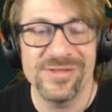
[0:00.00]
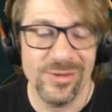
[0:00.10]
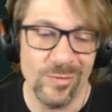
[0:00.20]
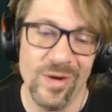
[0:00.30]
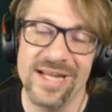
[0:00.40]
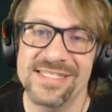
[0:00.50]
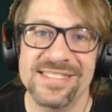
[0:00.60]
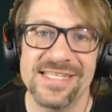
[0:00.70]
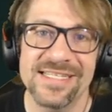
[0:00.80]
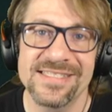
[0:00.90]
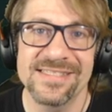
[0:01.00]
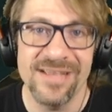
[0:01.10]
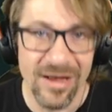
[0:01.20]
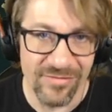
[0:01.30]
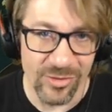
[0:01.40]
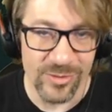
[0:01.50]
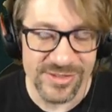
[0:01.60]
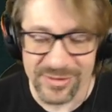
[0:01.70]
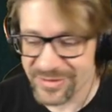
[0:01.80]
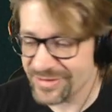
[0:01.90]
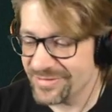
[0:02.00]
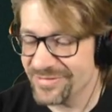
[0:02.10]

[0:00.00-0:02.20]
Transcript: the right six of the result.